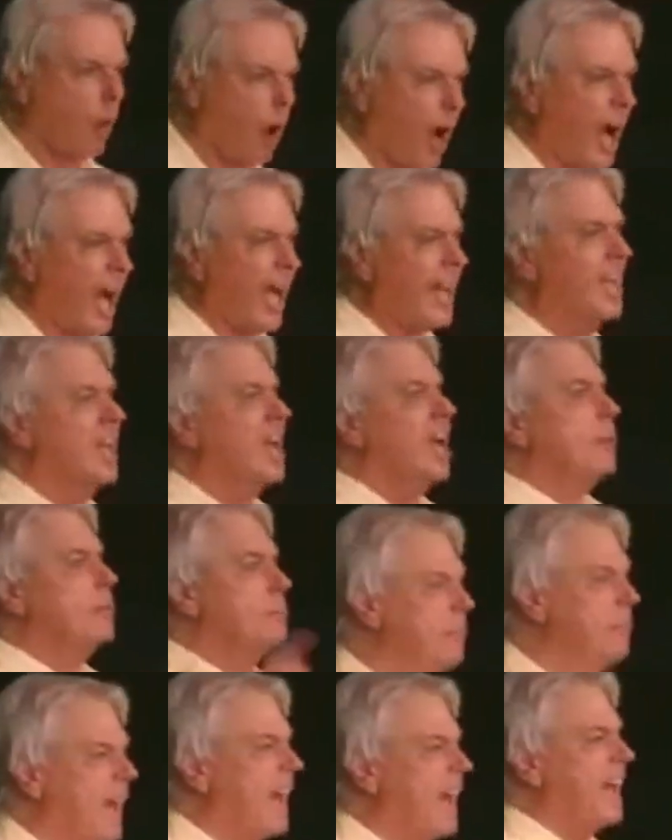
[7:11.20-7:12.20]
Why?
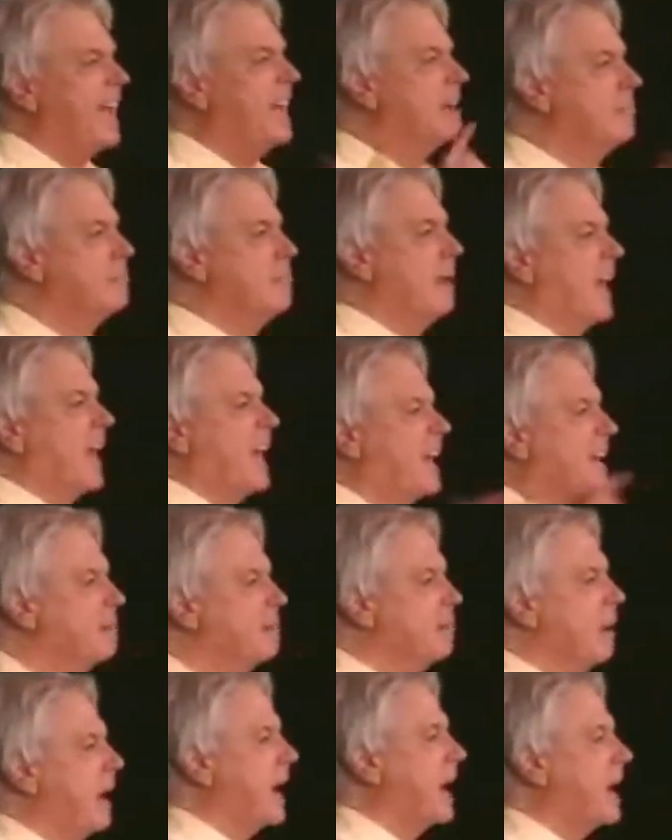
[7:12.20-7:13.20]

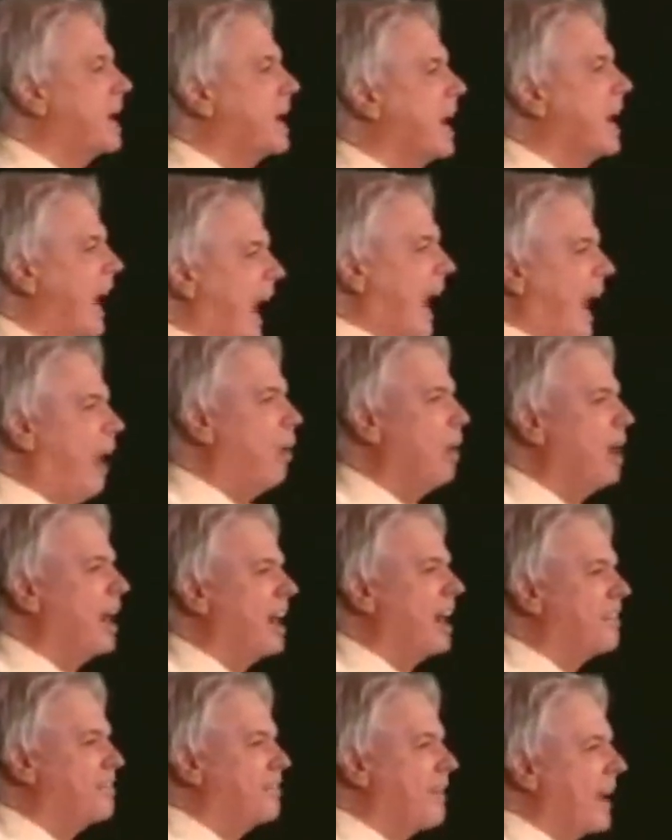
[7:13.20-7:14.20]
Me! How
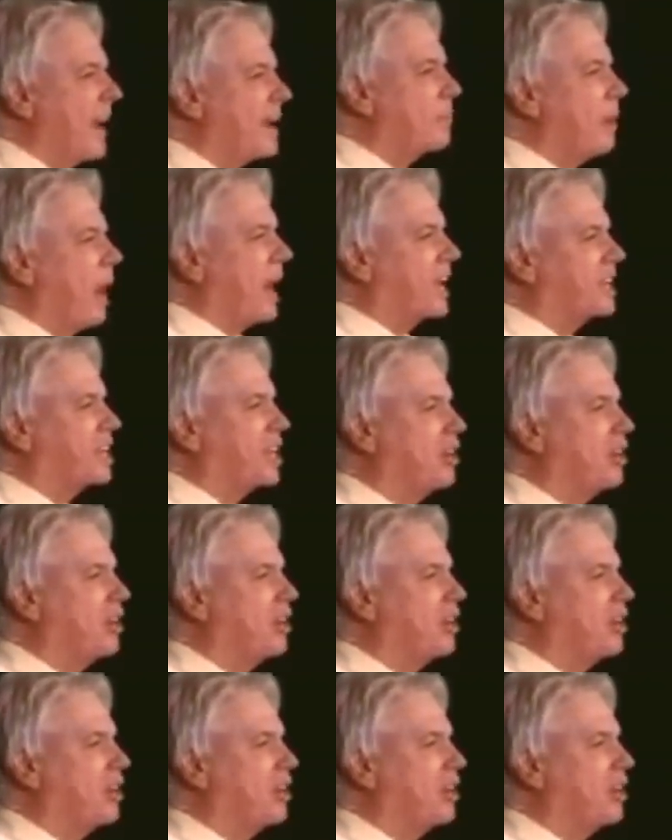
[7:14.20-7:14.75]
will it affect my